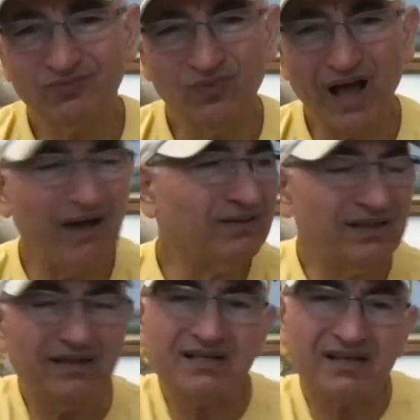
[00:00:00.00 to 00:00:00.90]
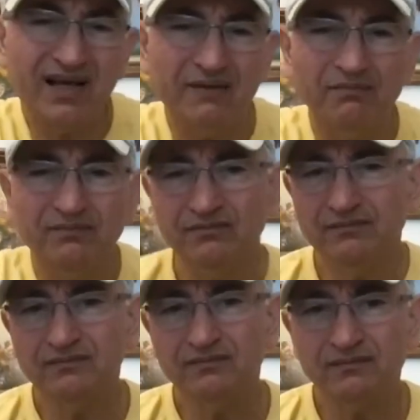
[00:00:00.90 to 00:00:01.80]
How did this came?
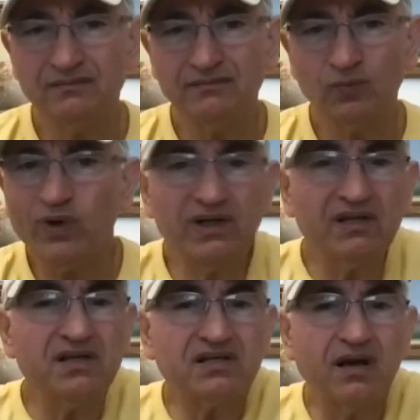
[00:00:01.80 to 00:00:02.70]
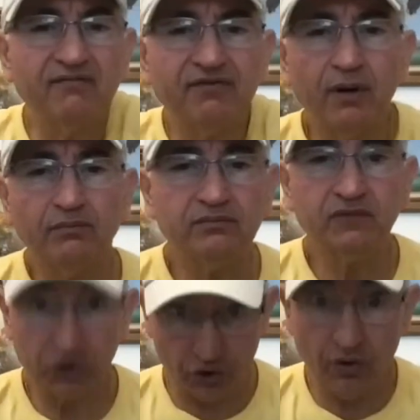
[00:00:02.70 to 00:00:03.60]
Where did this come from?
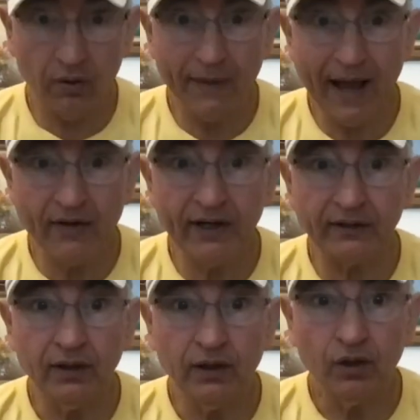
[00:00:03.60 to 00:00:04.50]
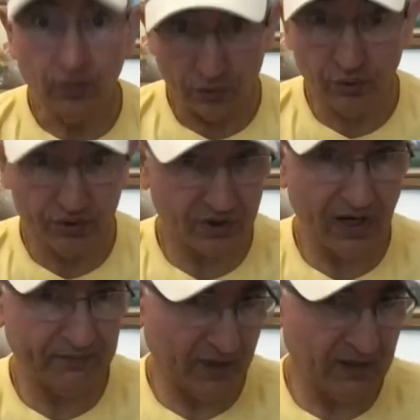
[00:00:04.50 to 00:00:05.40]
Did you know about it? You
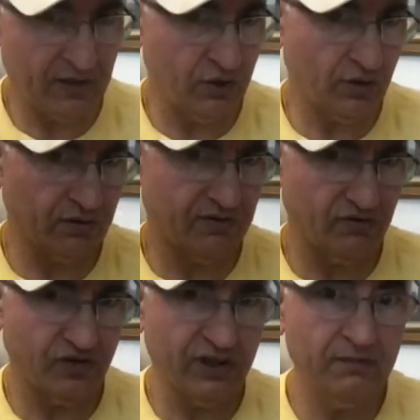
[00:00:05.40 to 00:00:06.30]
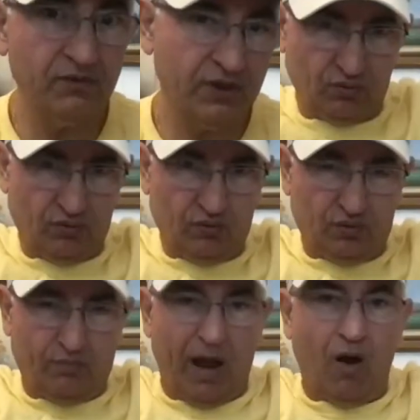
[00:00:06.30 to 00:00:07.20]
slept, and in your dreams, the
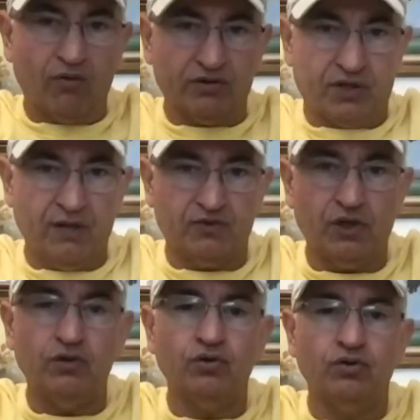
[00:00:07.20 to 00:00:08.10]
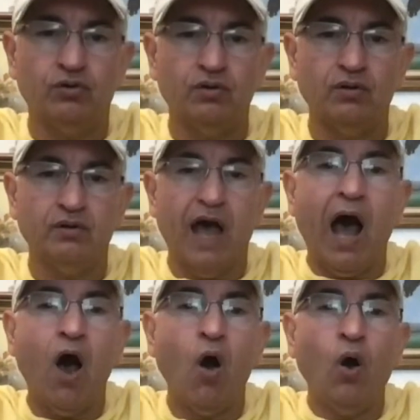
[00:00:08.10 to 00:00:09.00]
powers came, so you,
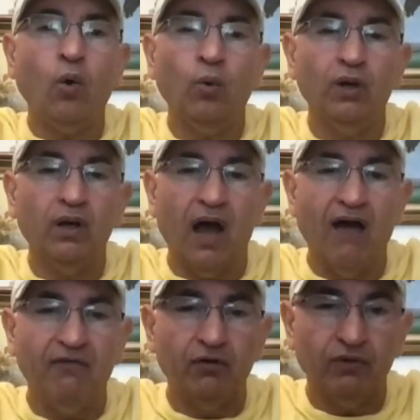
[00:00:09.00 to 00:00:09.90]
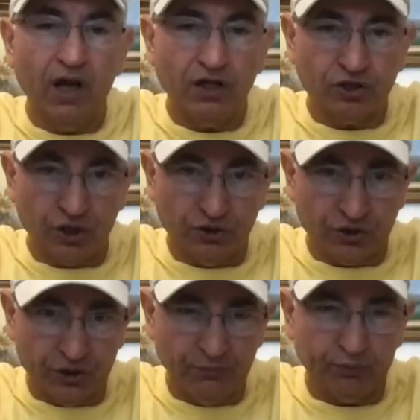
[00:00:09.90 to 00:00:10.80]
thou will have a
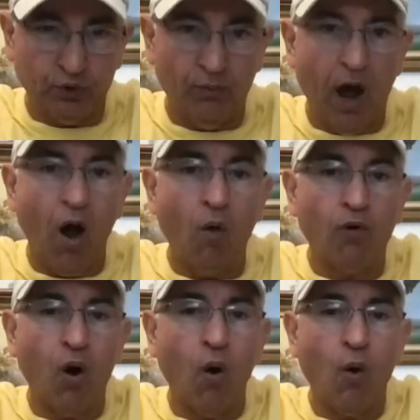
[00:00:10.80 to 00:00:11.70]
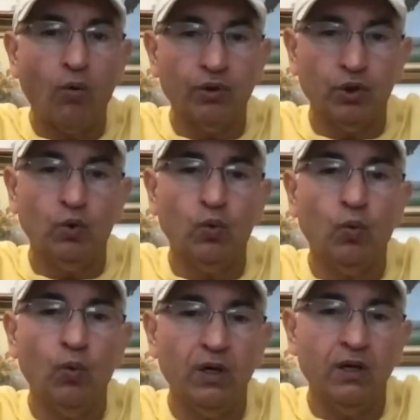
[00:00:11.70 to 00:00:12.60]
relationship tomorrow. You
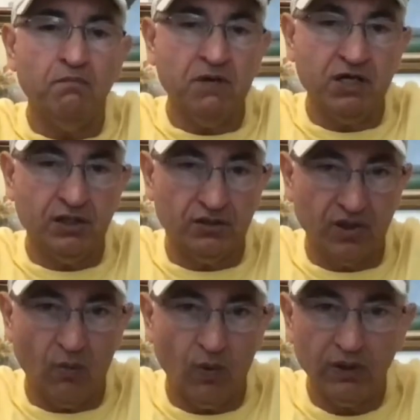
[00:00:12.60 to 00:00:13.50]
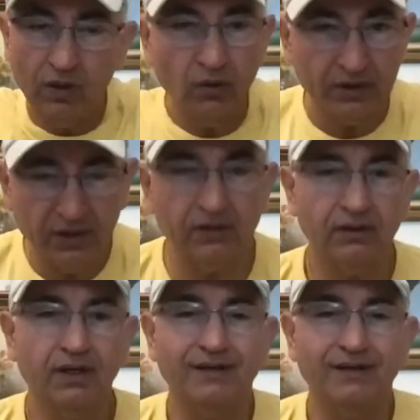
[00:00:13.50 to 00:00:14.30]
will meet someone. No, you didn't.